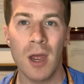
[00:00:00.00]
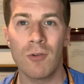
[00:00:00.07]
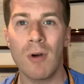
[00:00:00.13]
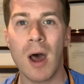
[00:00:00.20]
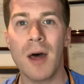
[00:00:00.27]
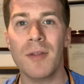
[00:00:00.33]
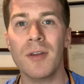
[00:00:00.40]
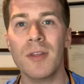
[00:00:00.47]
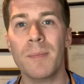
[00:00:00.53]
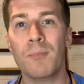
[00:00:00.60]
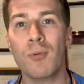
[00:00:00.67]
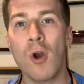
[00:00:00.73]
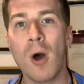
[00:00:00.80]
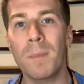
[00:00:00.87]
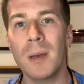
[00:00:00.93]
Rather, the
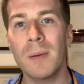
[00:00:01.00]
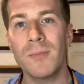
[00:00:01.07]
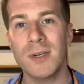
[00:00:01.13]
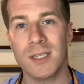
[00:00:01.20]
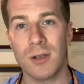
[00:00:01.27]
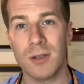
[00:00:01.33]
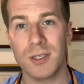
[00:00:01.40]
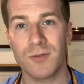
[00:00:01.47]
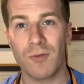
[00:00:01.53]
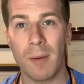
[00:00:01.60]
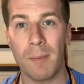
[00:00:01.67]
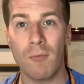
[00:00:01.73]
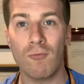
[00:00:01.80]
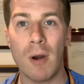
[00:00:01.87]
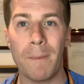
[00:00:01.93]
problem results
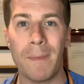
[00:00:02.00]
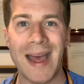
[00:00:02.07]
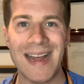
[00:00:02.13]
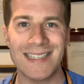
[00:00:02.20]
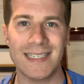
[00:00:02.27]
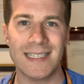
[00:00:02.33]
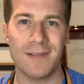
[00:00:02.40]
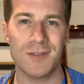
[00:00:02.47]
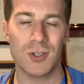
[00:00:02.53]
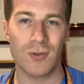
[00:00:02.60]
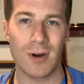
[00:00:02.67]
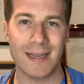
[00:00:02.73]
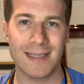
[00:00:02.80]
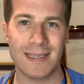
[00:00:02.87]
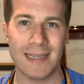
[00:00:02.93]
from repetitive
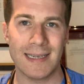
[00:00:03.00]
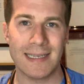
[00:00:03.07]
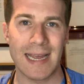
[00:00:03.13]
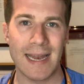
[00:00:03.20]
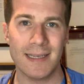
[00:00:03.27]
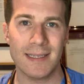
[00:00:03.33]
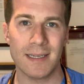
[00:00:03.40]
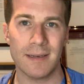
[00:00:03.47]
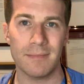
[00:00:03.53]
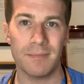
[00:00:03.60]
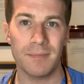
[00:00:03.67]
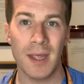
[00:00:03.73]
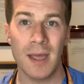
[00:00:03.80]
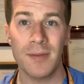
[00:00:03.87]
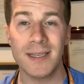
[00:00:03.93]
stress to the tendon.
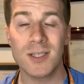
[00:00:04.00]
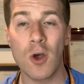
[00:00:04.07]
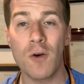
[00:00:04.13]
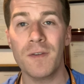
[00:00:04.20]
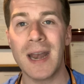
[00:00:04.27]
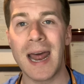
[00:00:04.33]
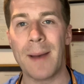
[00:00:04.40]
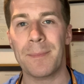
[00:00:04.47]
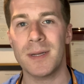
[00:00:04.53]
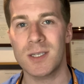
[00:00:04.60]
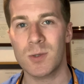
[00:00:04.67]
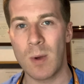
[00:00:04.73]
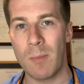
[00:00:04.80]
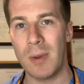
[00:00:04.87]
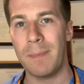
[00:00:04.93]
This often happens
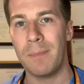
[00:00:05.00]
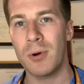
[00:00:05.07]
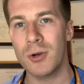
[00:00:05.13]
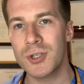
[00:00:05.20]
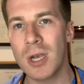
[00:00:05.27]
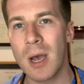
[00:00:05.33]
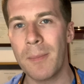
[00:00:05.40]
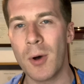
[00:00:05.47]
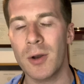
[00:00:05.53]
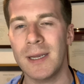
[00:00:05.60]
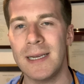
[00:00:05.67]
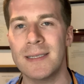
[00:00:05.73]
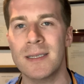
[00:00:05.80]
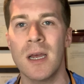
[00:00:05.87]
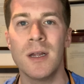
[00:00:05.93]
when we push our
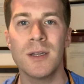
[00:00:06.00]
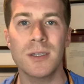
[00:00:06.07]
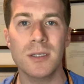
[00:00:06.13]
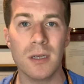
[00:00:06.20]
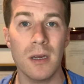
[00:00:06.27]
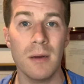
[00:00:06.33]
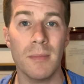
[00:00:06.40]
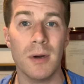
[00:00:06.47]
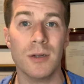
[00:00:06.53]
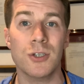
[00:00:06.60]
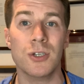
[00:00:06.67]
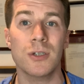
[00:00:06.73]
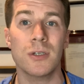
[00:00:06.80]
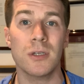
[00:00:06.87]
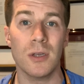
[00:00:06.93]
bodies too
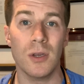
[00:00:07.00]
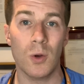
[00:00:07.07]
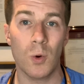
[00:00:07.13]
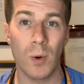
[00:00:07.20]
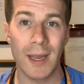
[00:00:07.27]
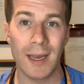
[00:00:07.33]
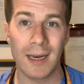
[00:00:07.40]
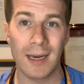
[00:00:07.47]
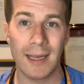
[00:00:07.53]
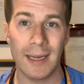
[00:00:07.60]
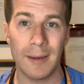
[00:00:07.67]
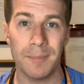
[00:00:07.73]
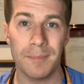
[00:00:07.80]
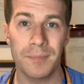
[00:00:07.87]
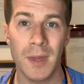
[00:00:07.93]
much too quickly.